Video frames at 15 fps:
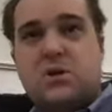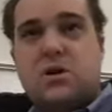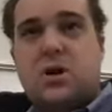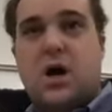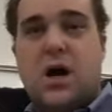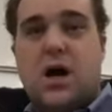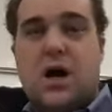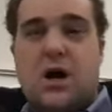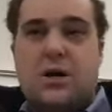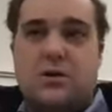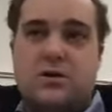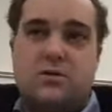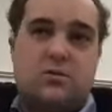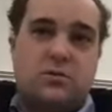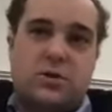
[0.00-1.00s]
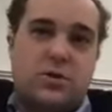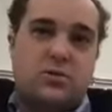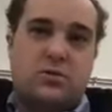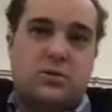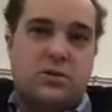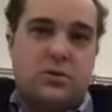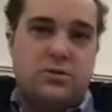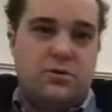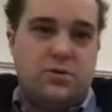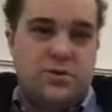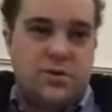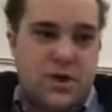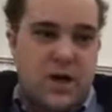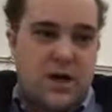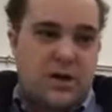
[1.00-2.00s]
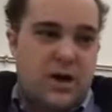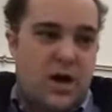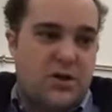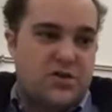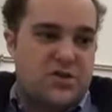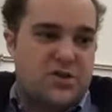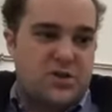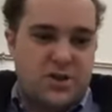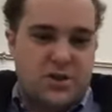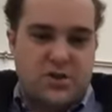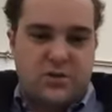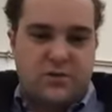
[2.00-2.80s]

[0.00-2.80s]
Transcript: You lose consciousness,